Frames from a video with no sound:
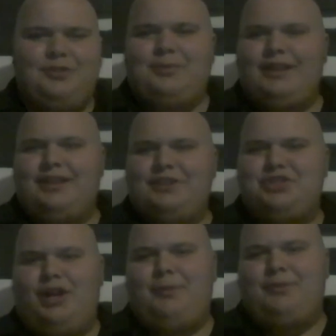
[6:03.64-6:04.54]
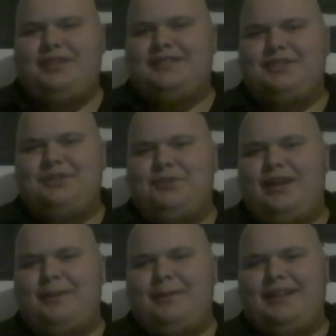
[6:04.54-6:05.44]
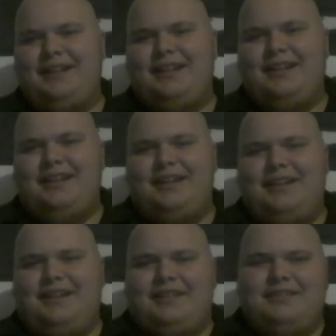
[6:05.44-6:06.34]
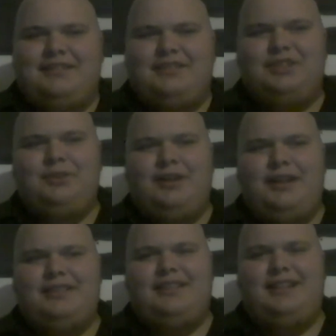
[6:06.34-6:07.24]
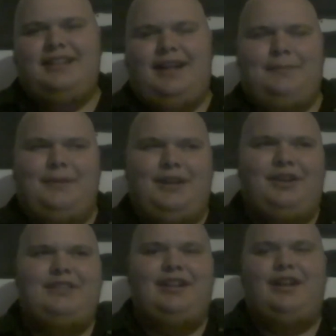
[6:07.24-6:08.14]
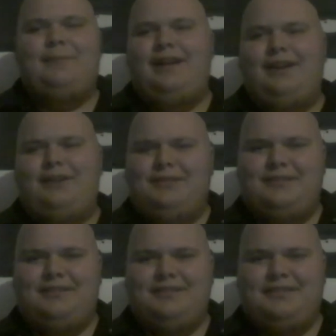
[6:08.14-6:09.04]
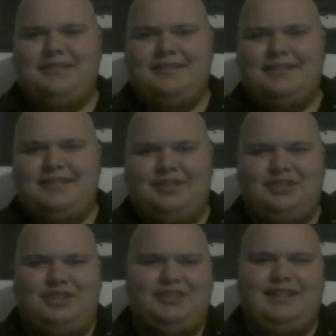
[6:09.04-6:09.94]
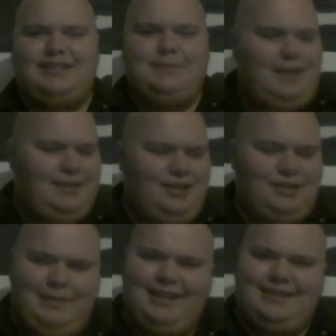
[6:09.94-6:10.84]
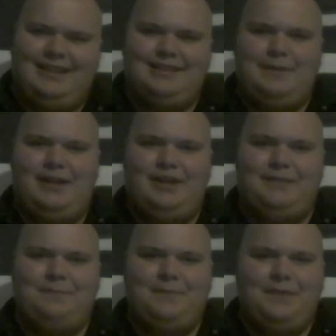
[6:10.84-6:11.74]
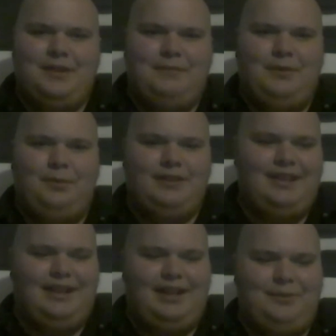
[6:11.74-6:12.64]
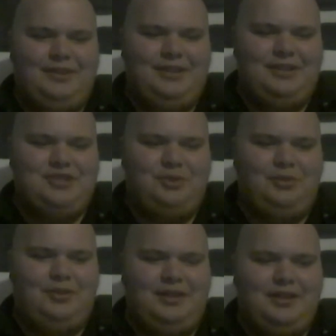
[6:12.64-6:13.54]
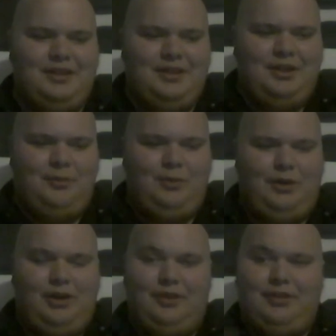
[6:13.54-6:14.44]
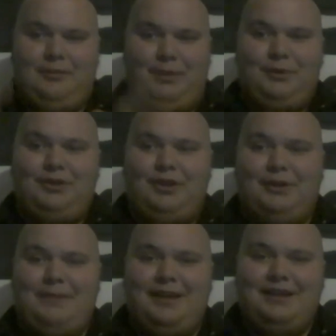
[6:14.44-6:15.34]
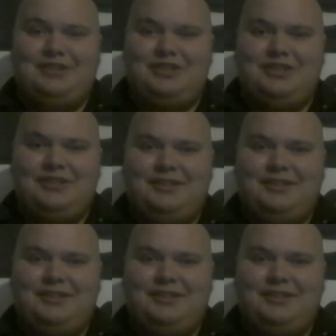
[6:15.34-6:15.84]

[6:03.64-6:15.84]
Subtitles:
a pretty good job with it too. I mean, the 2-night thing I'm here and there about. There's good things about it and there's bad things about it. But one thing I really enjoyed were the Boneyard match.